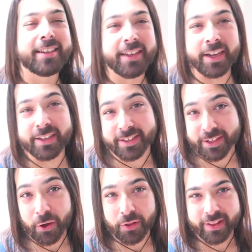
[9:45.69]

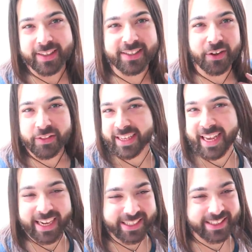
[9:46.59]
not the
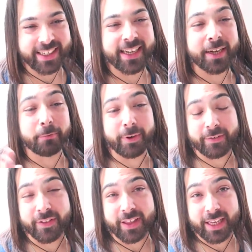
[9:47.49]
case
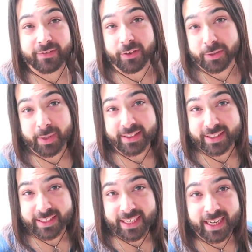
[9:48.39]
with the
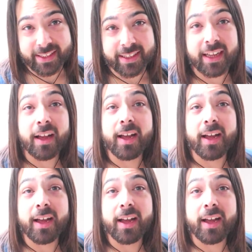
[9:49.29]
volumizing gel.